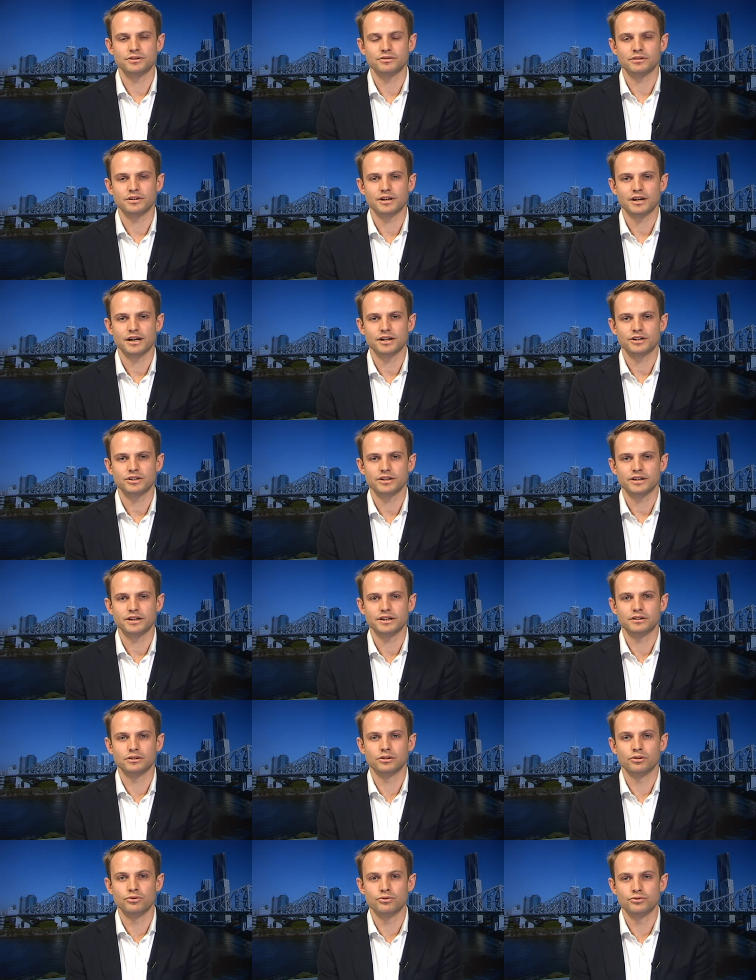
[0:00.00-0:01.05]
you can actually
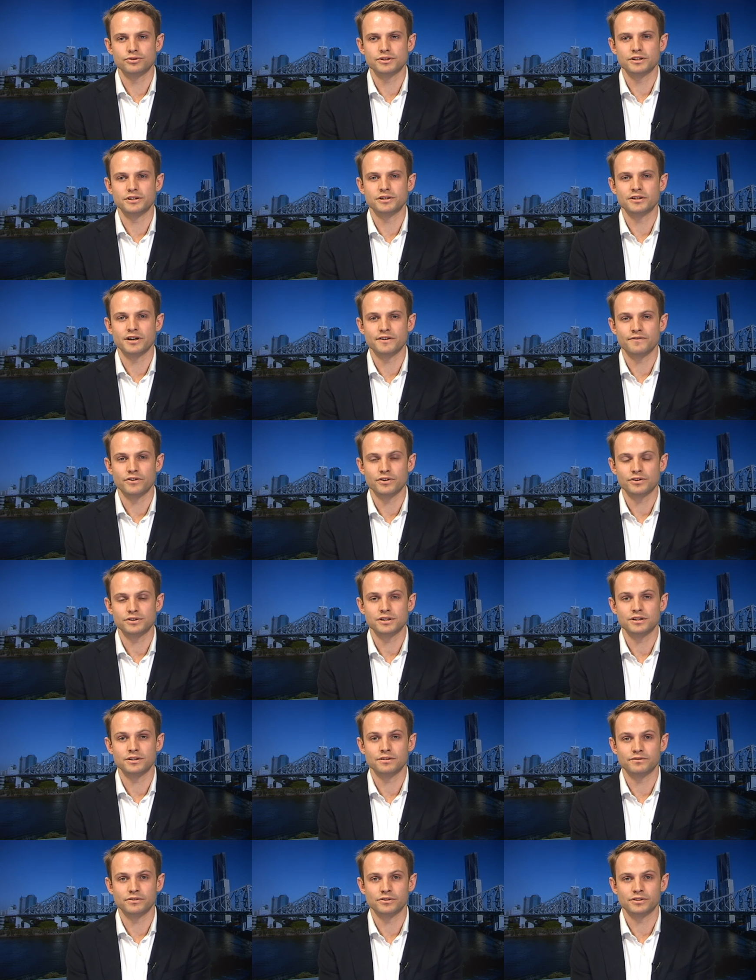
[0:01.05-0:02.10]
lose the
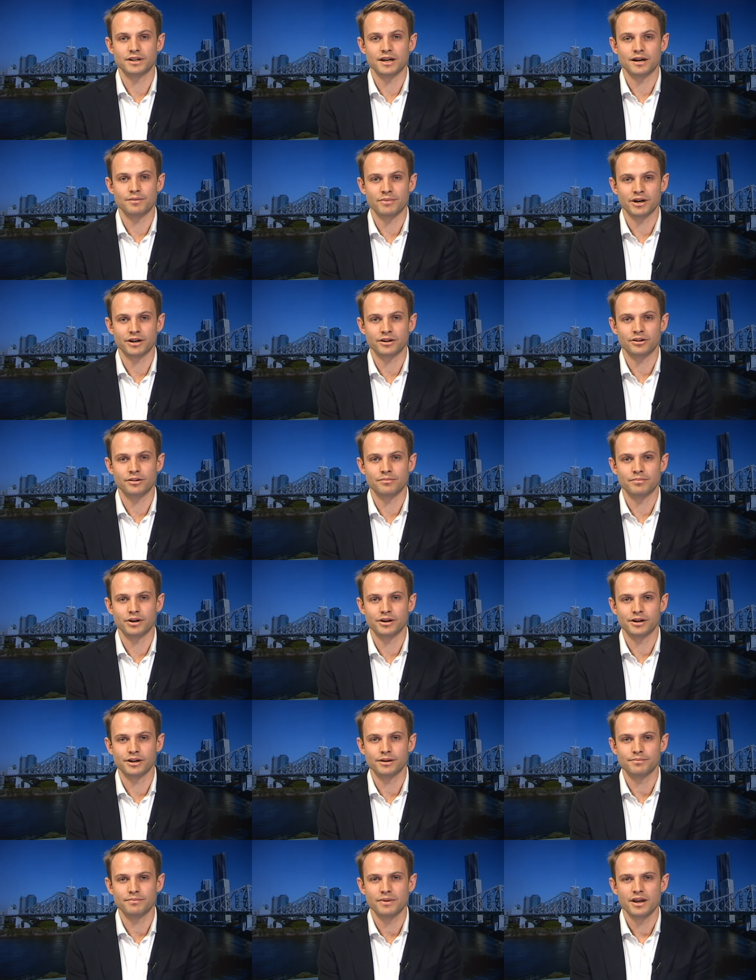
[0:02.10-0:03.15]
diversity of your gut
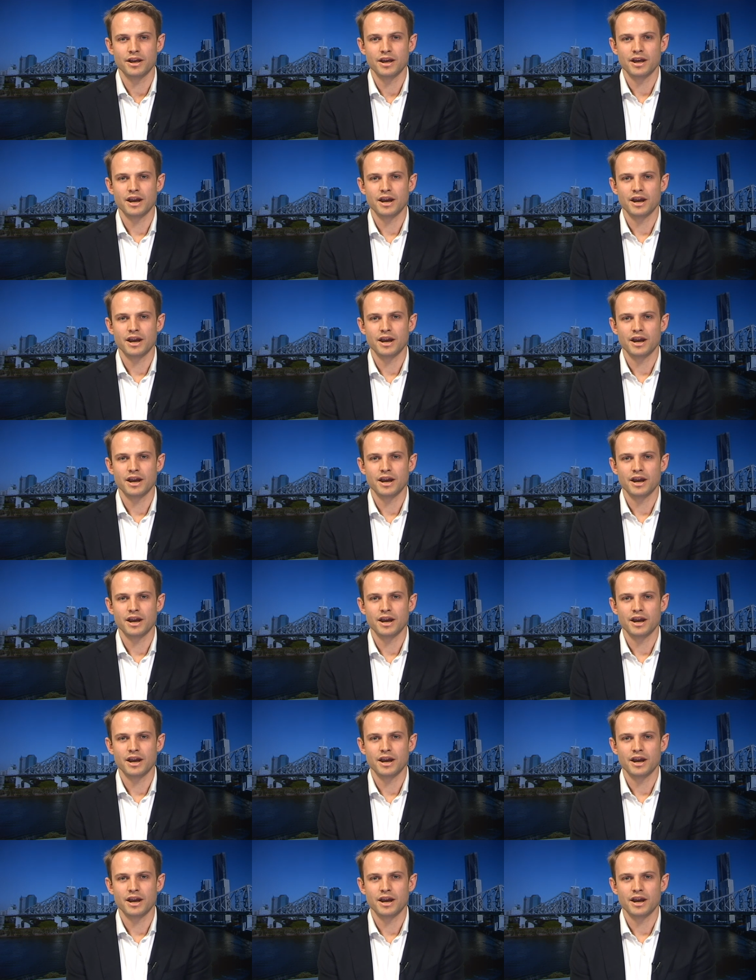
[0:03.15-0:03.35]
microbiome,